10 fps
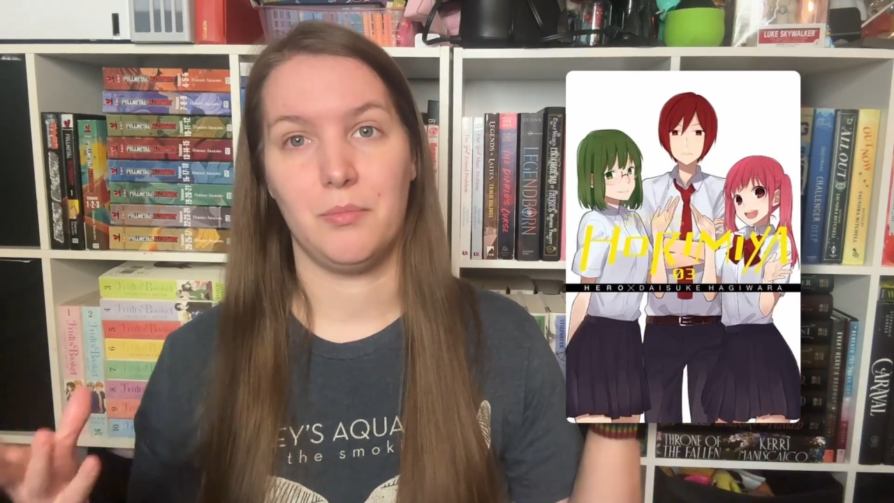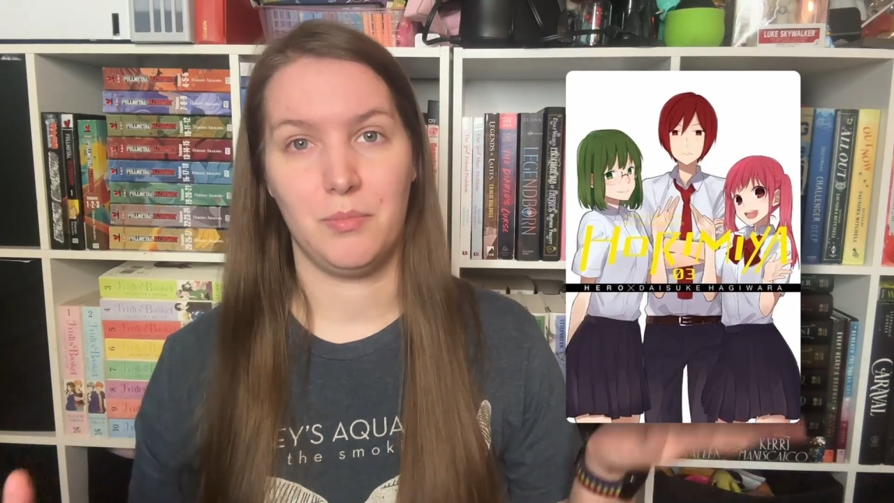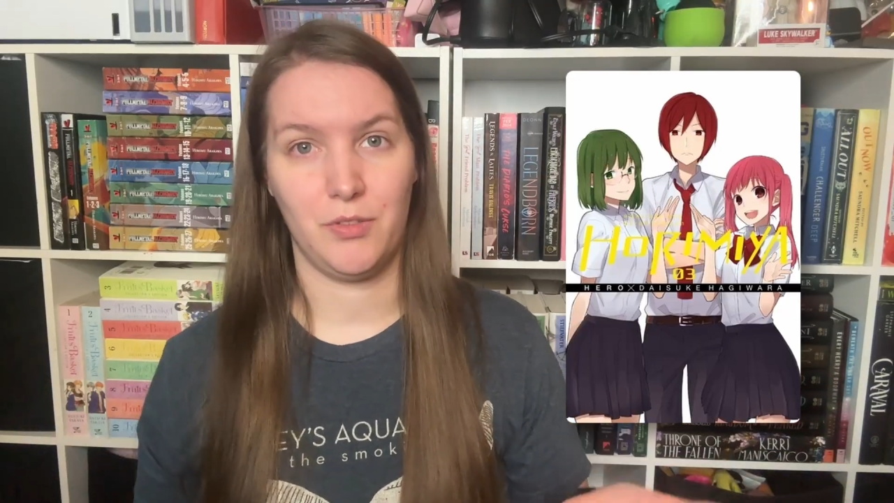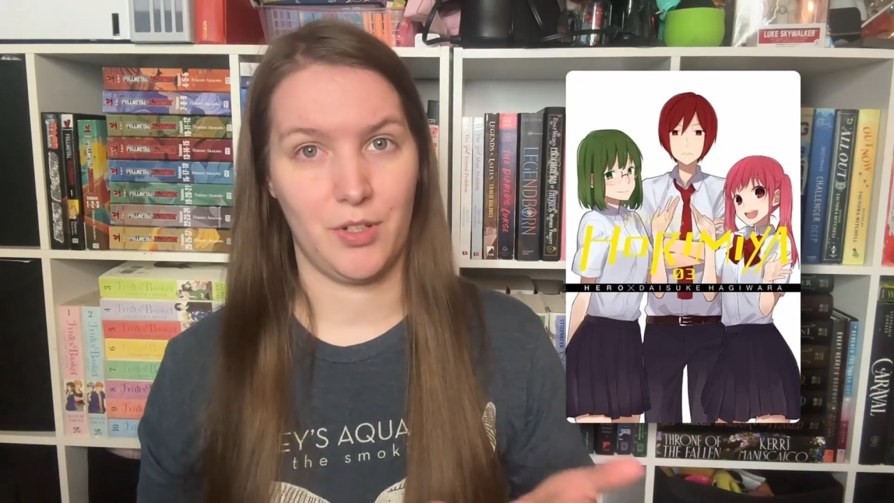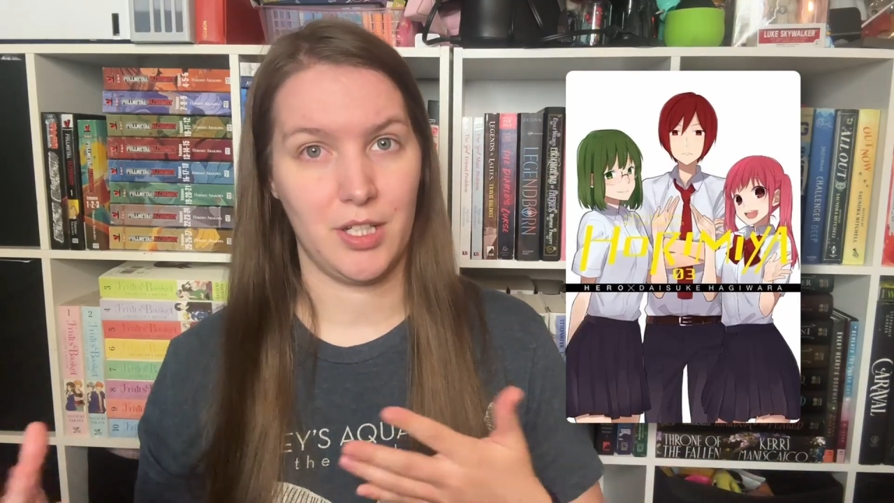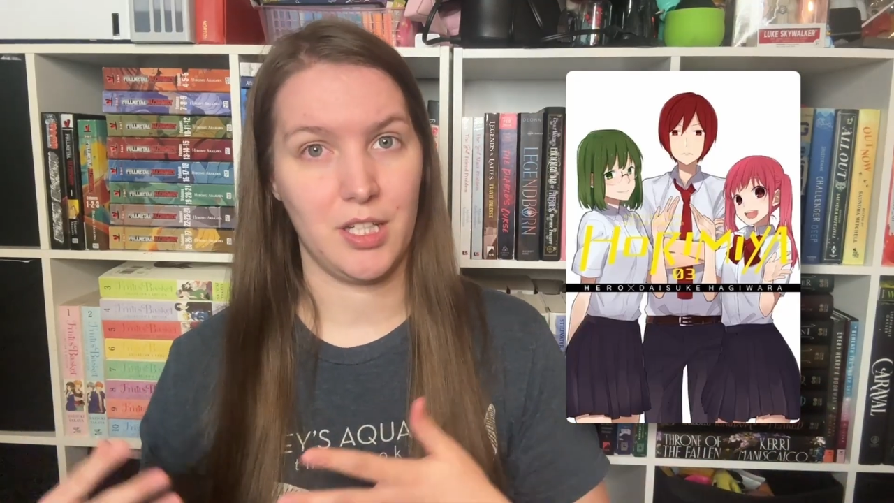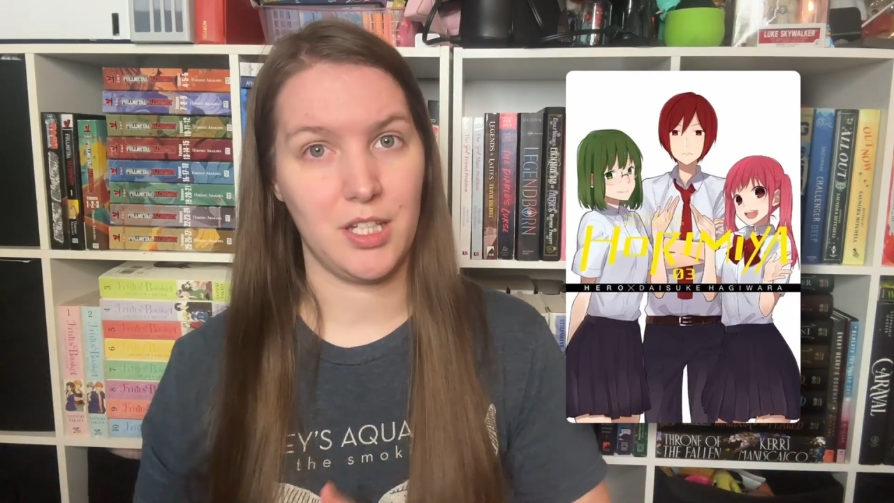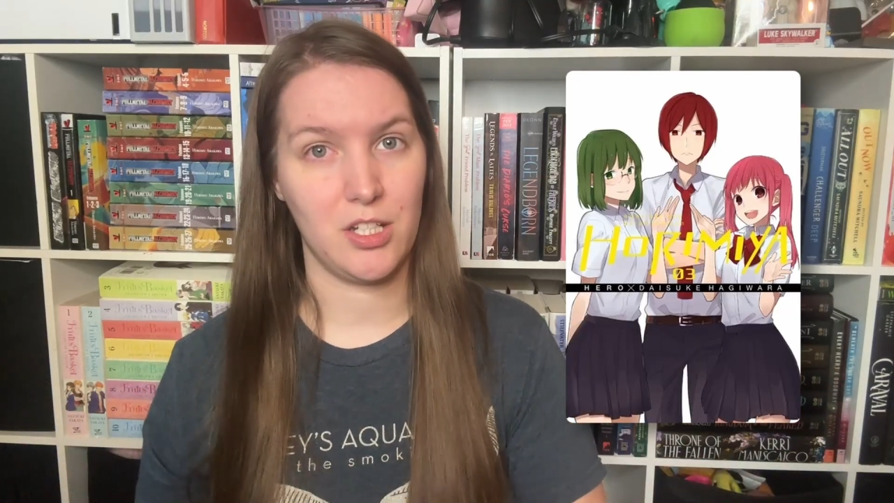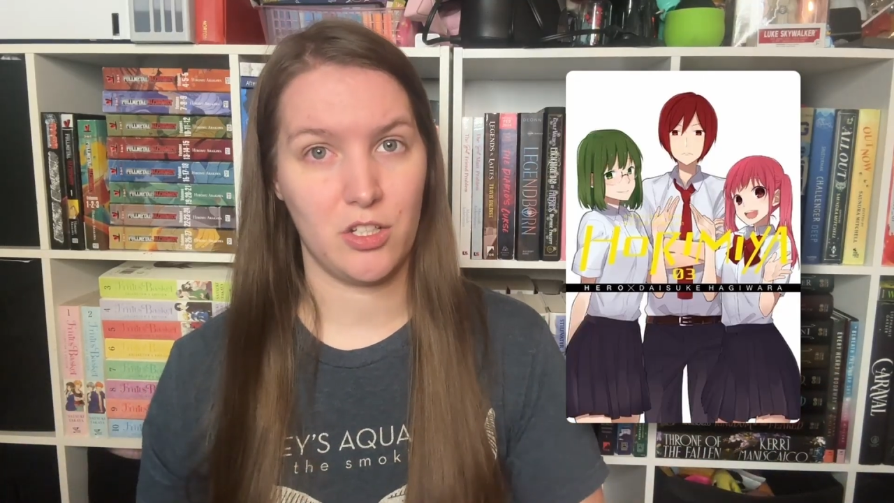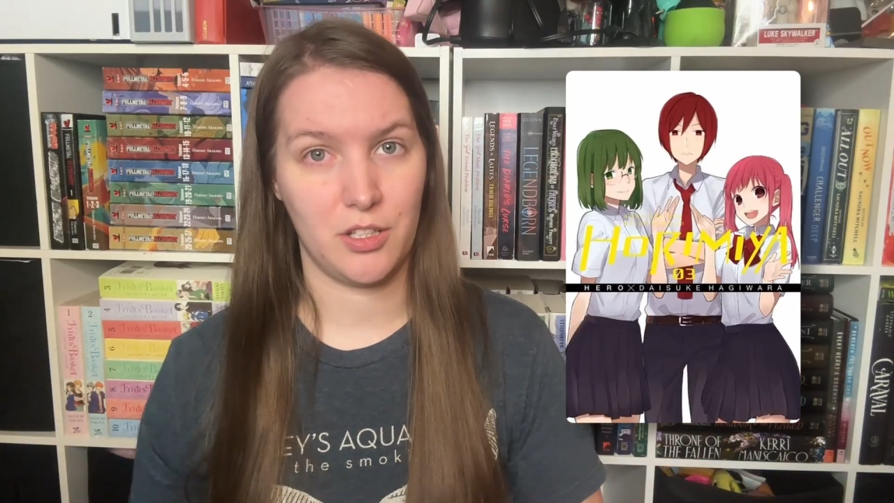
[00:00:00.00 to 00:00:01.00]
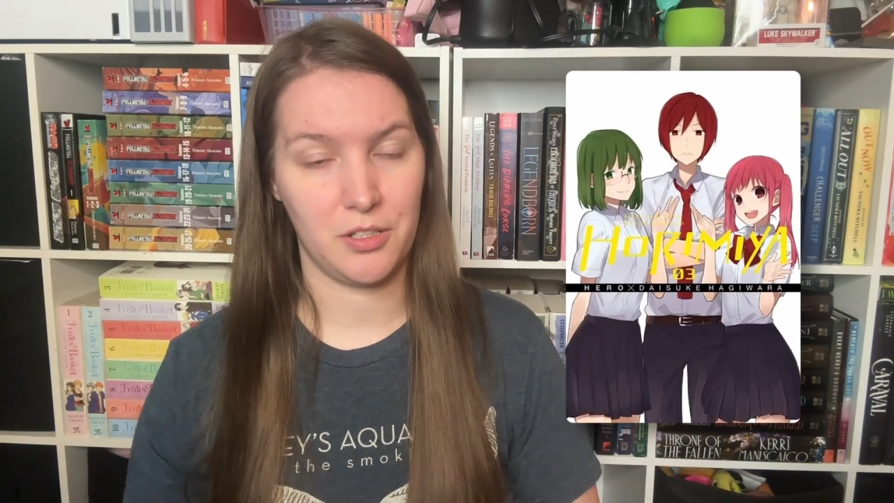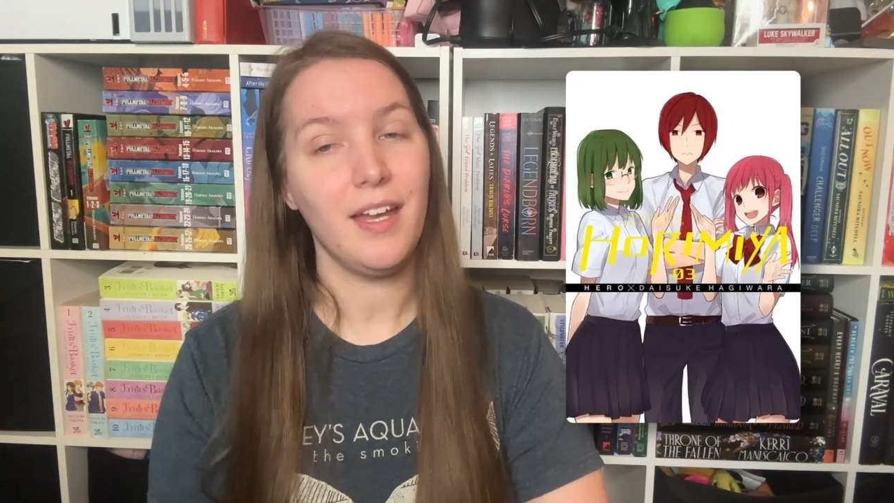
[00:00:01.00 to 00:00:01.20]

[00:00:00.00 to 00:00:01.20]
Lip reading: befriending each other.